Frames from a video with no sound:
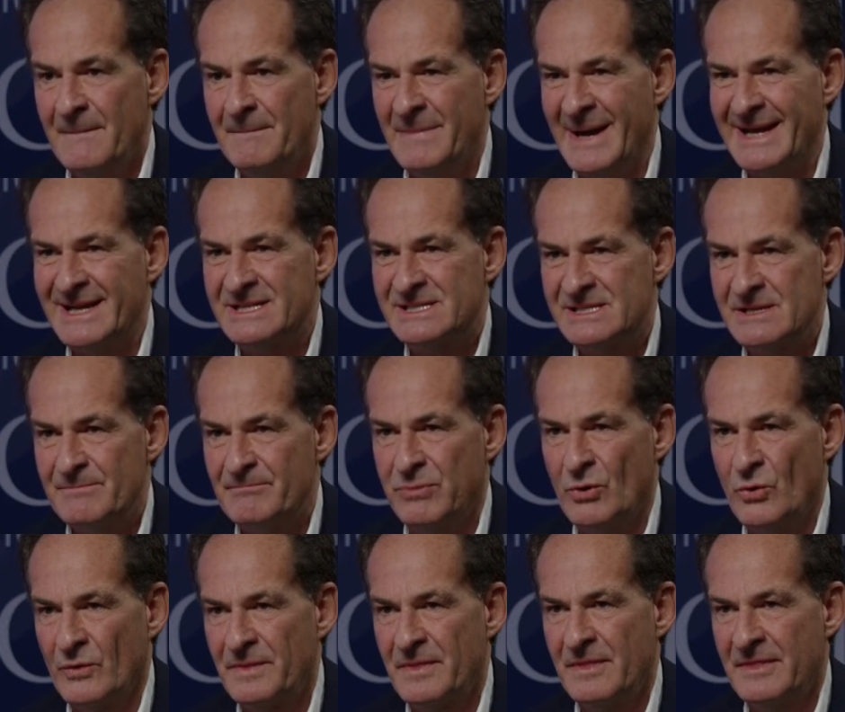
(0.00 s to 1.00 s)
But it's
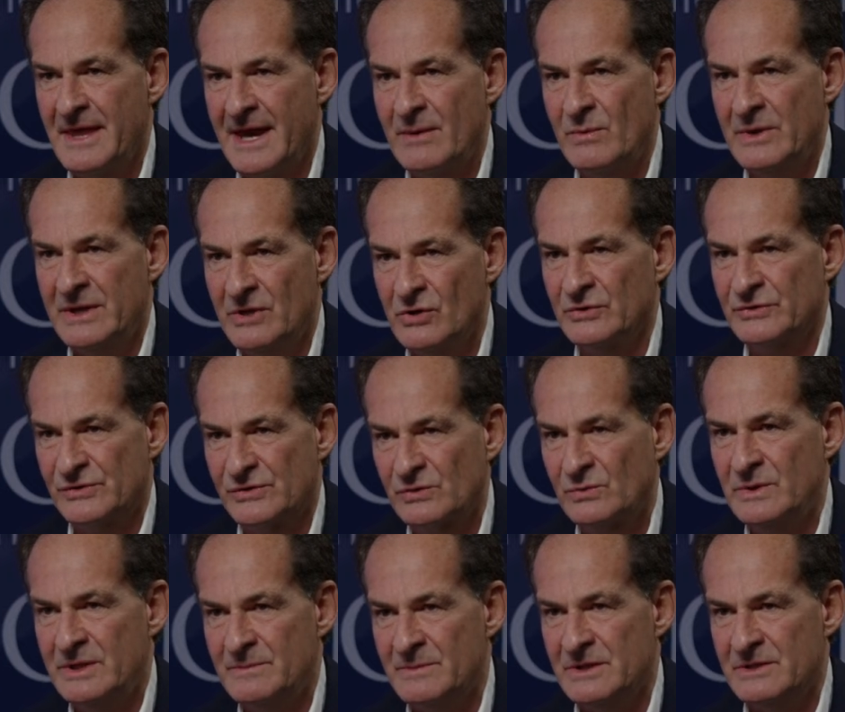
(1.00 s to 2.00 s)
important that we're not
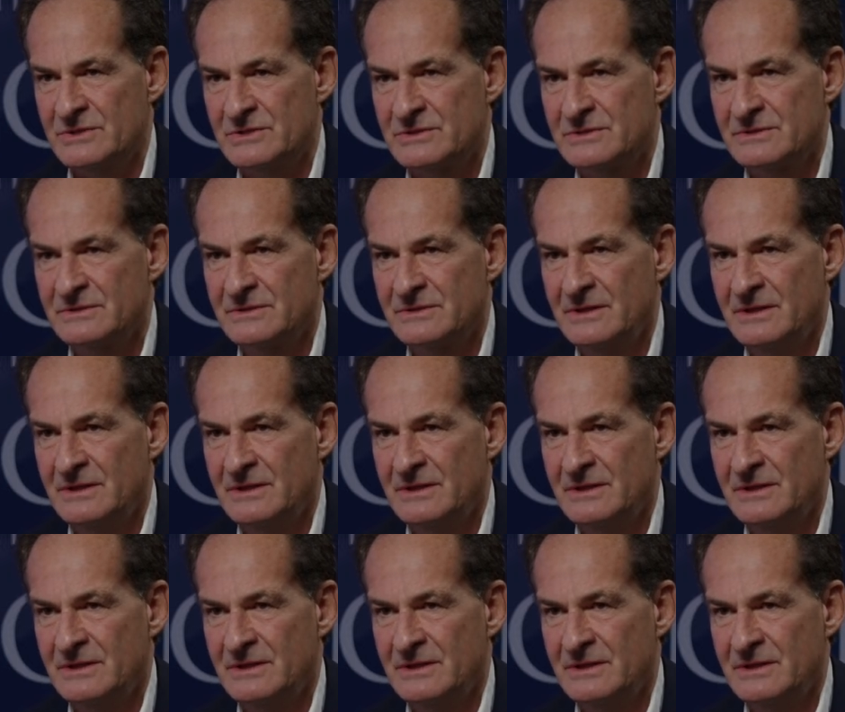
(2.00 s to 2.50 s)
squeamish.